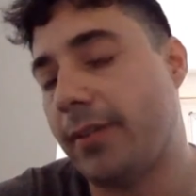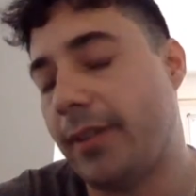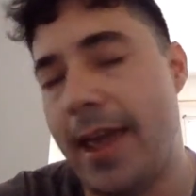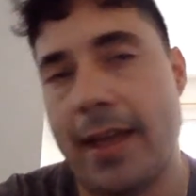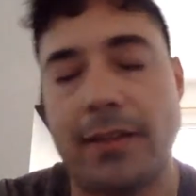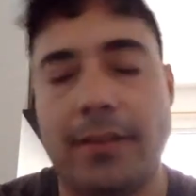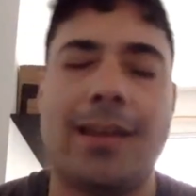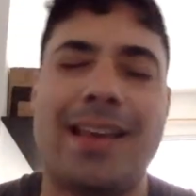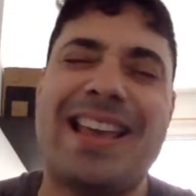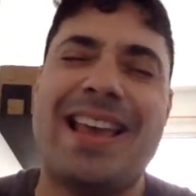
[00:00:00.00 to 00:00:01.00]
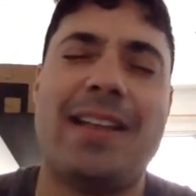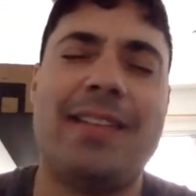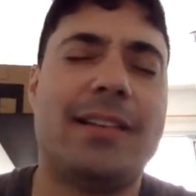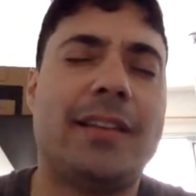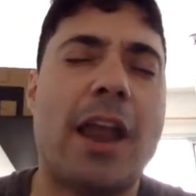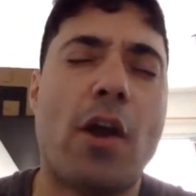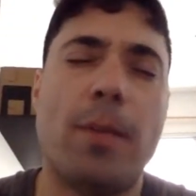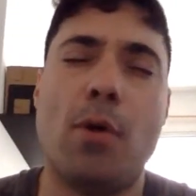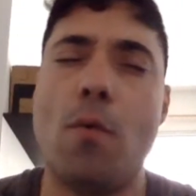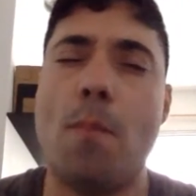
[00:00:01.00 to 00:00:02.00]
tenant. It's a
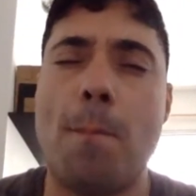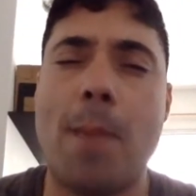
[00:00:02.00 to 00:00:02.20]
terrible.